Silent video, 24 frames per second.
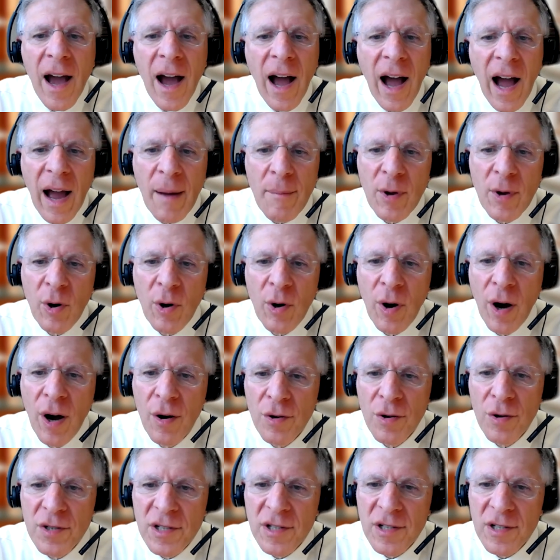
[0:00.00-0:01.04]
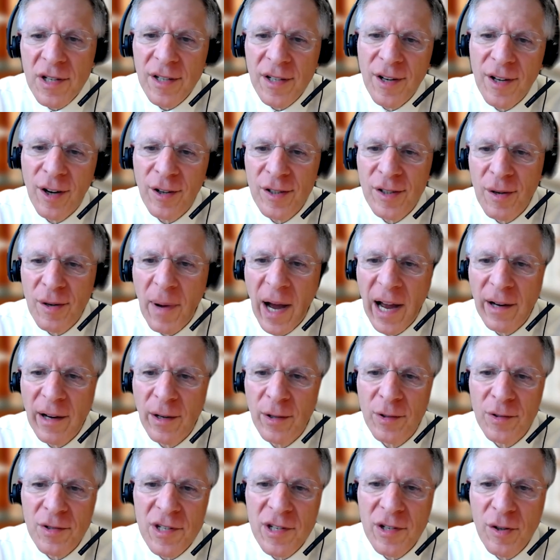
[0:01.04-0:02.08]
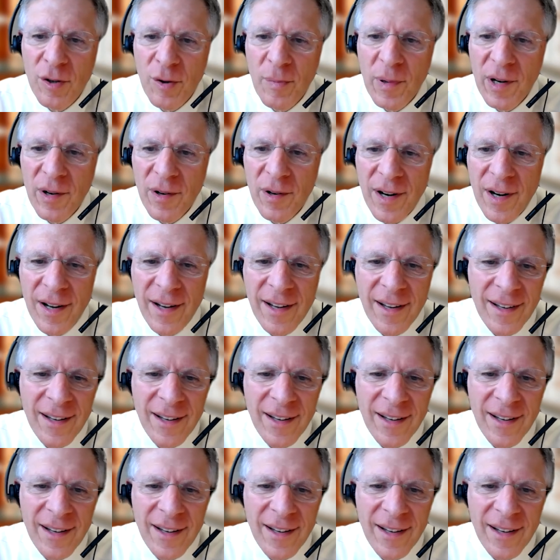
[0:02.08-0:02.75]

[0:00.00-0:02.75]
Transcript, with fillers: I'm your host, Dr. Michael Silber.